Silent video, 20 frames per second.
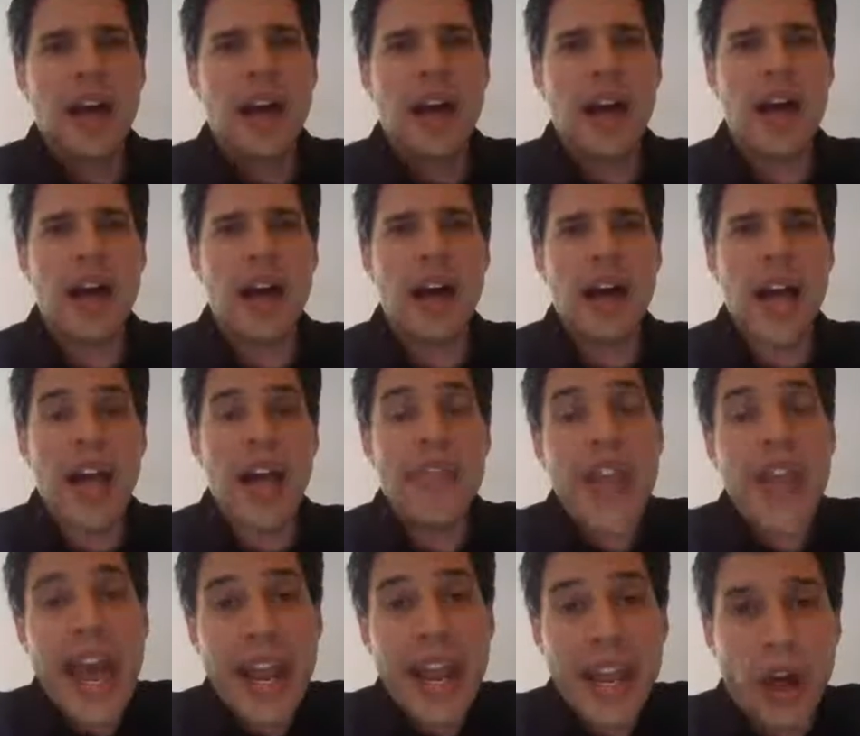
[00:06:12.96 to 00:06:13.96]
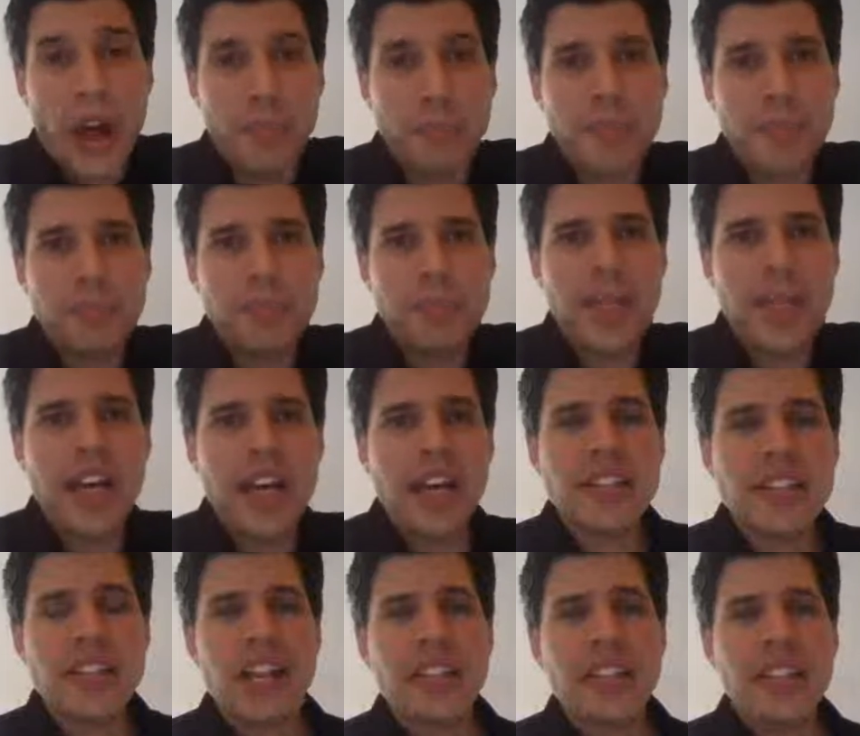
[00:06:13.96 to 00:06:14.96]
And that helped,
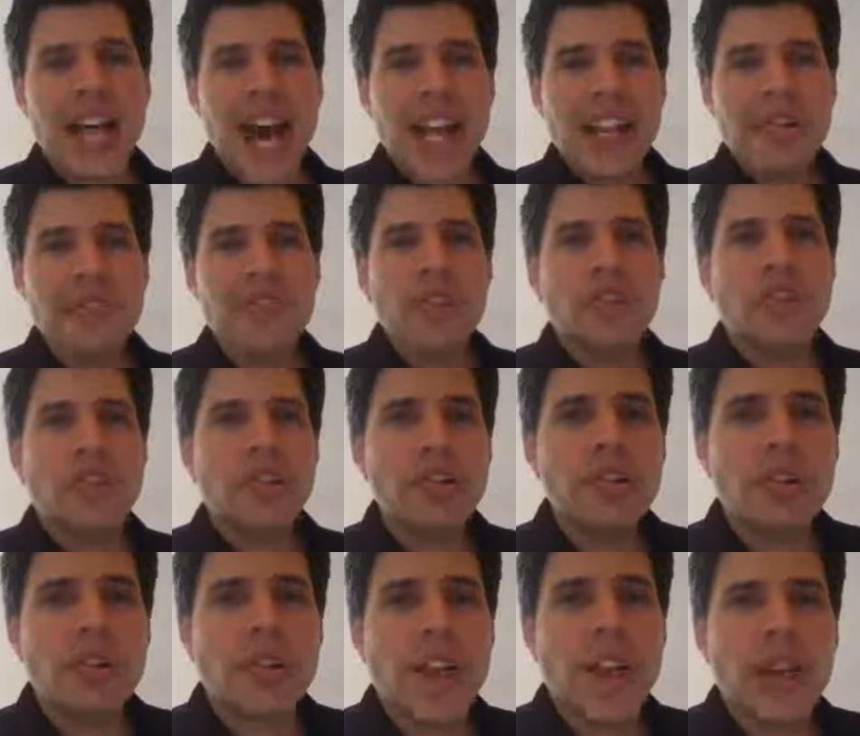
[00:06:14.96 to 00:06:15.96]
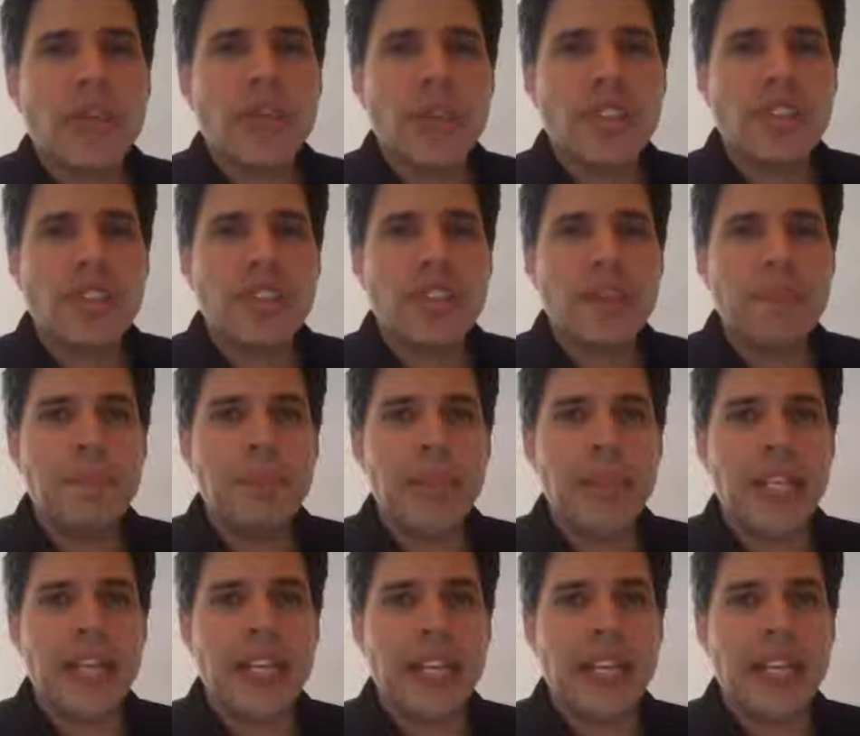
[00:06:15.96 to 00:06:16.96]
because a lot of the tutoring was
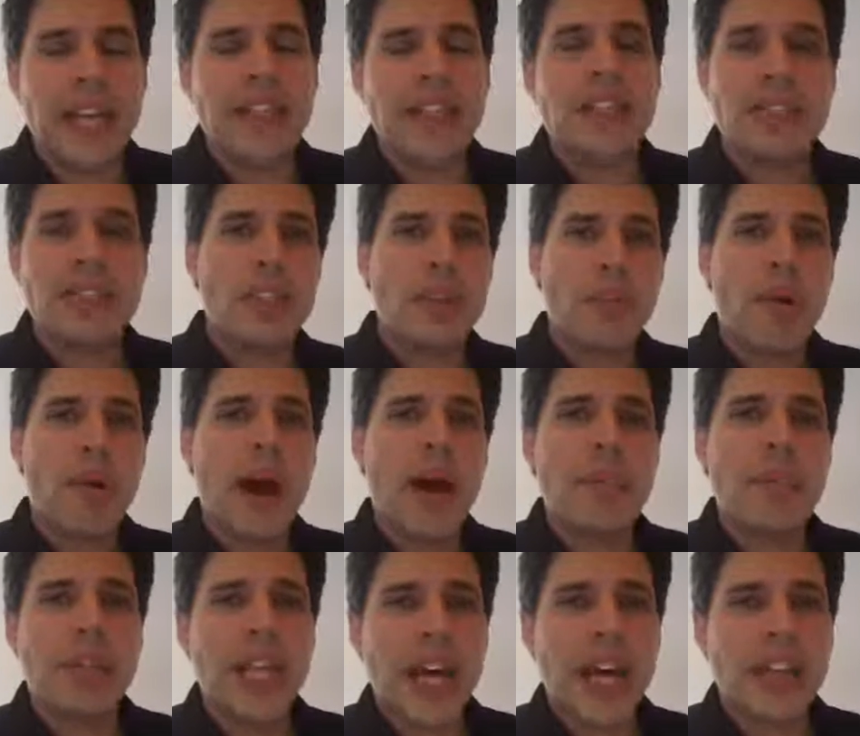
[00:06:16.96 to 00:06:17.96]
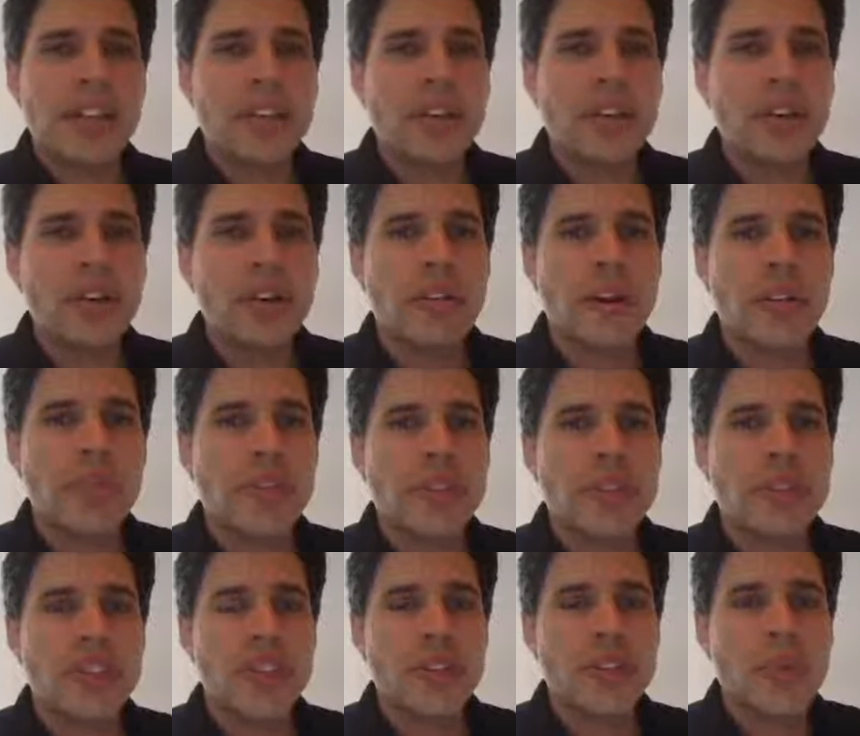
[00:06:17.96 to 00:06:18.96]
simply, and this is the problem, a lot of the tutoring
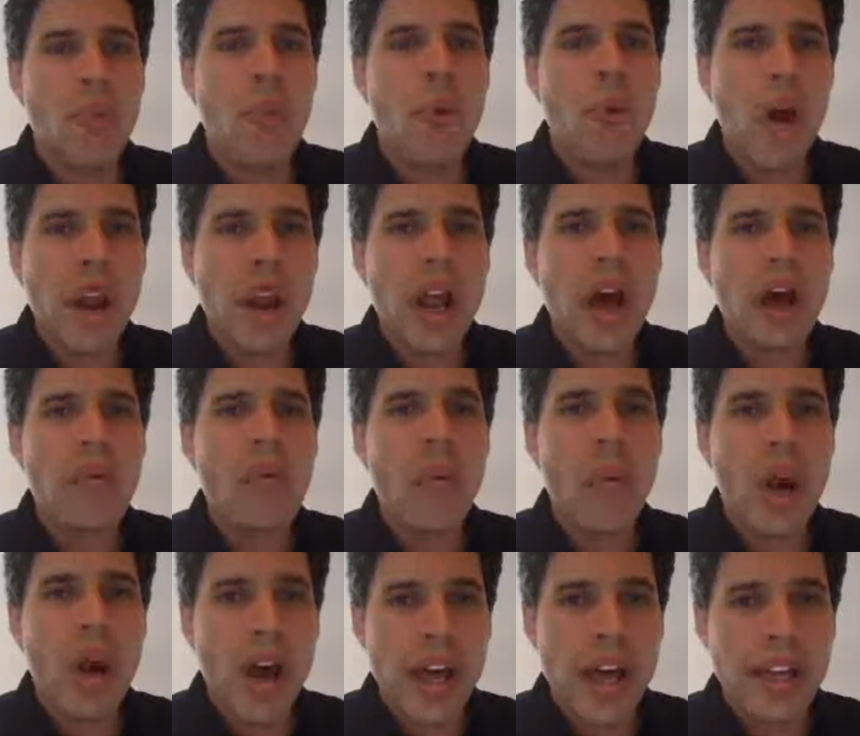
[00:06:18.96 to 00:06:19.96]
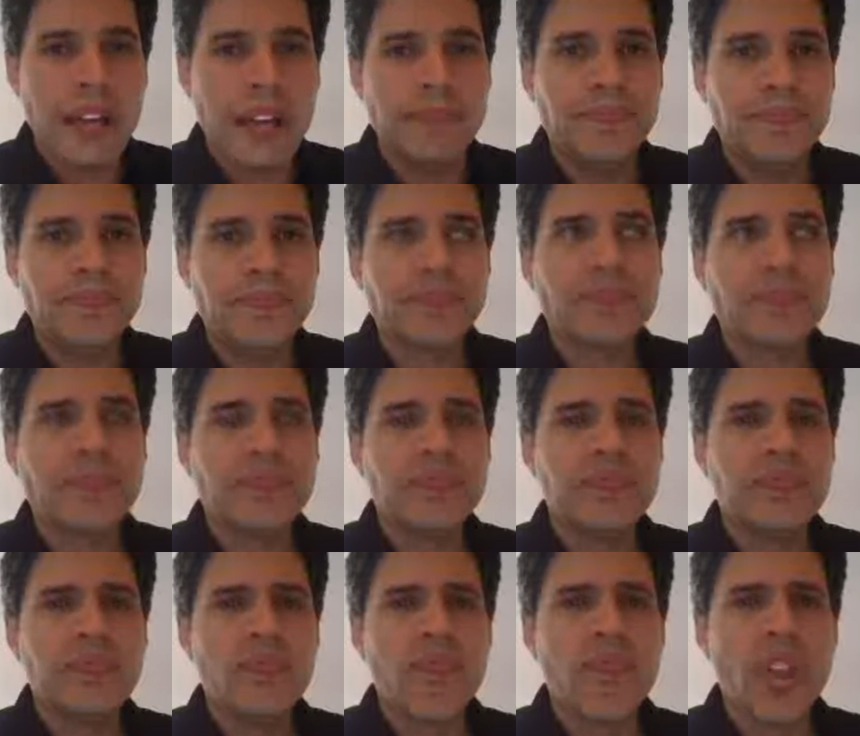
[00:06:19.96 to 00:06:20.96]
was just one-on-one
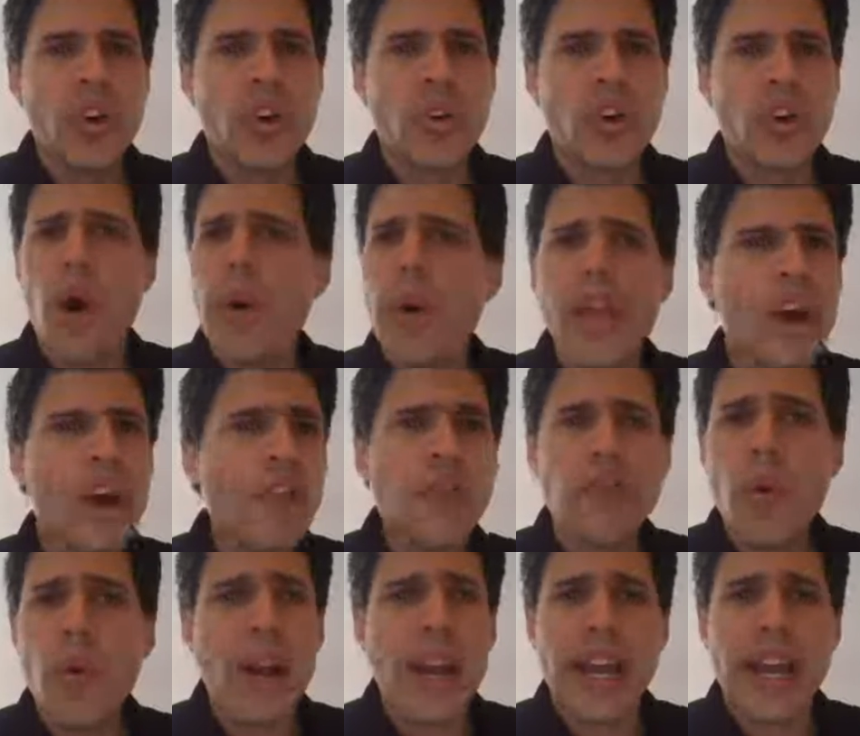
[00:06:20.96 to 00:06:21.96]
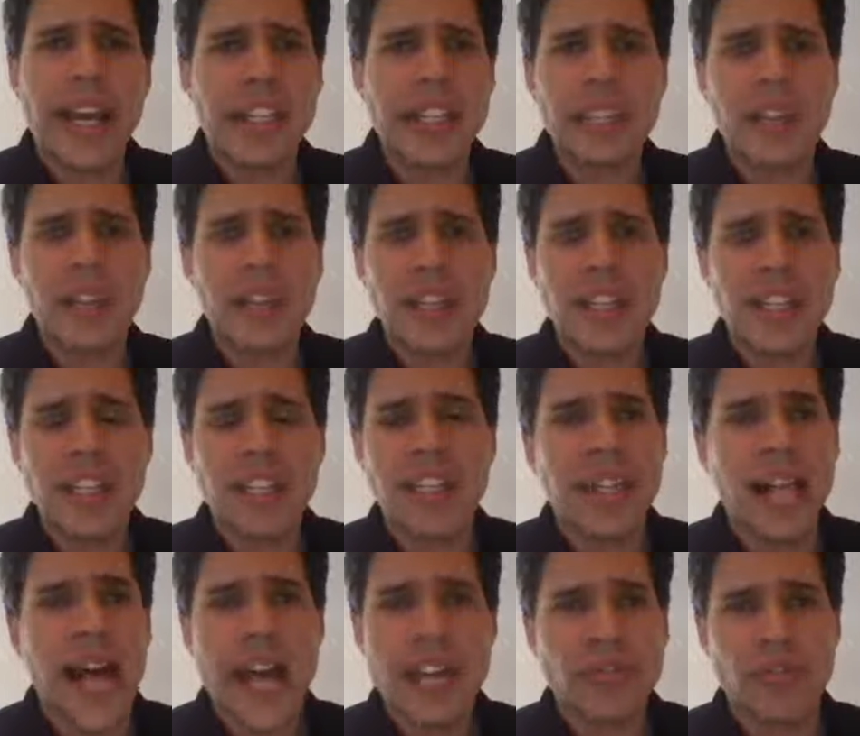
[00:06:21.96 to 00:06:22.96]
going over what I had learned in the
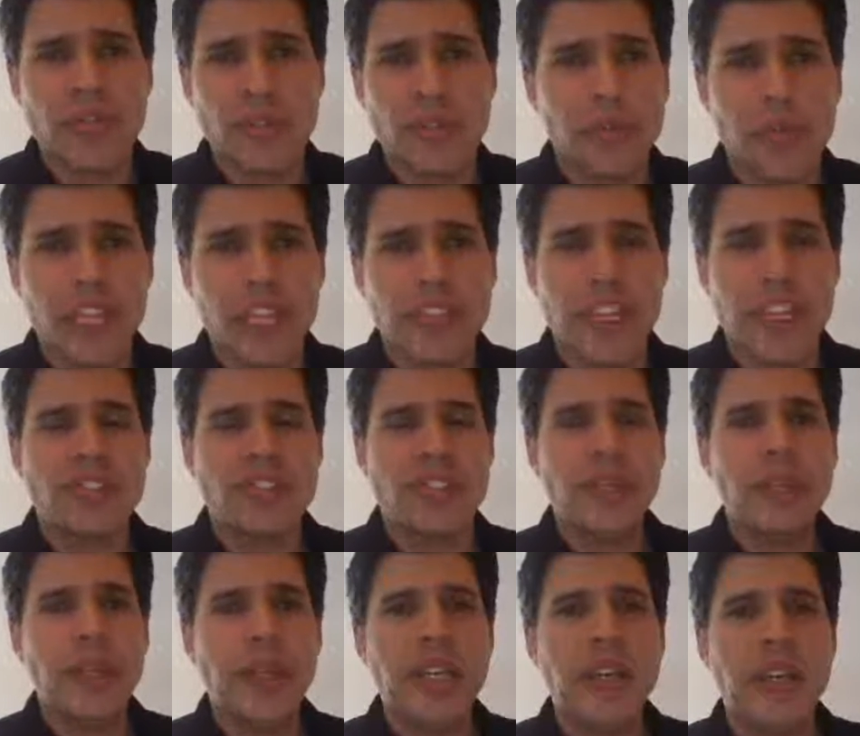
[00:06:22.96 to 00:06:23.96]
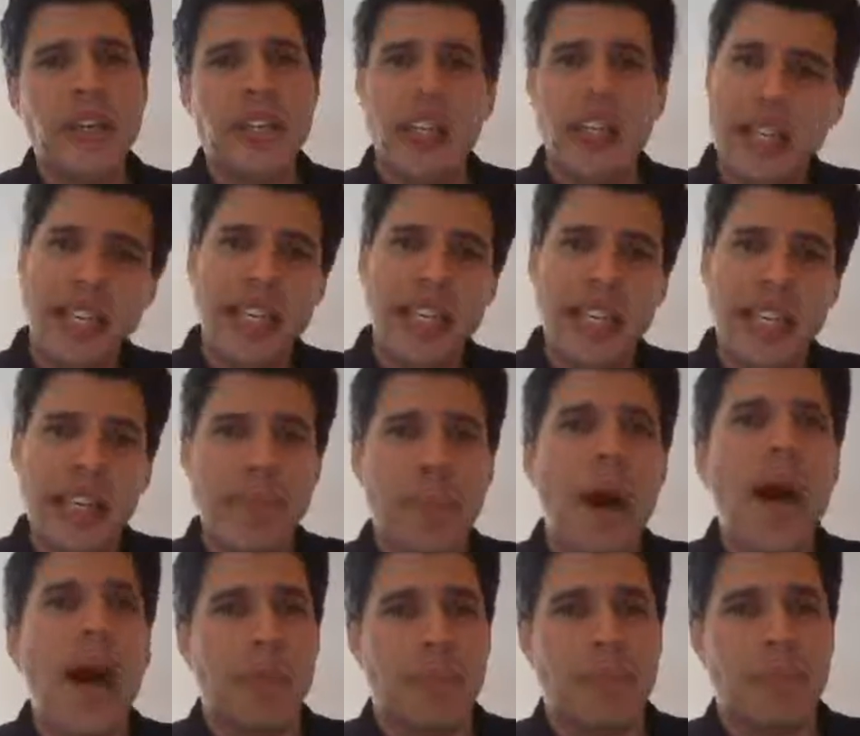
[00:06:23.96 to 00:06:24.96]
classroom, because I simply couldn't keep
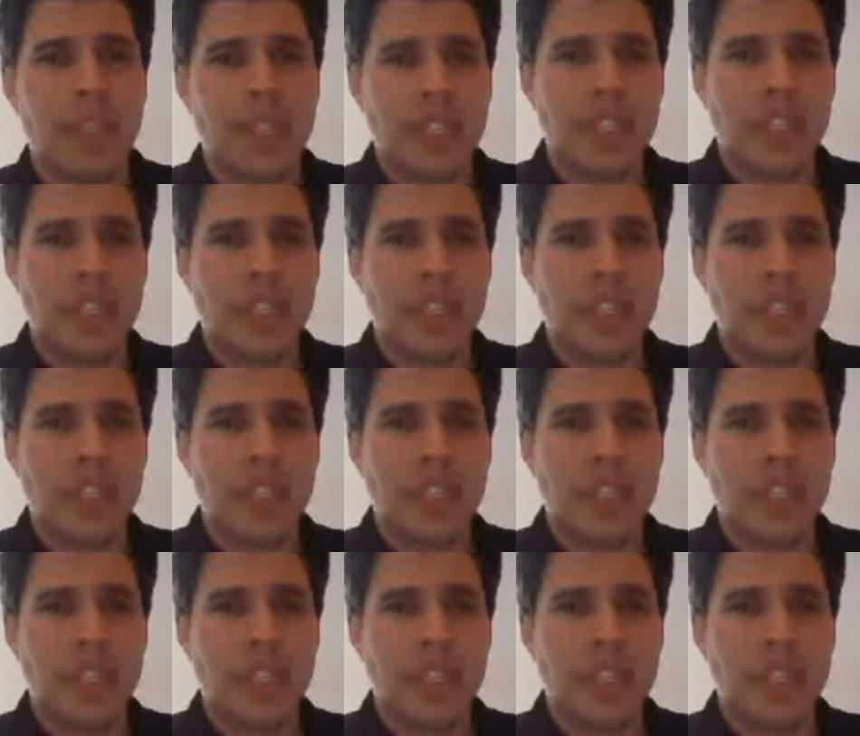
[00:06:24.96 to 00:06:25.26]
up.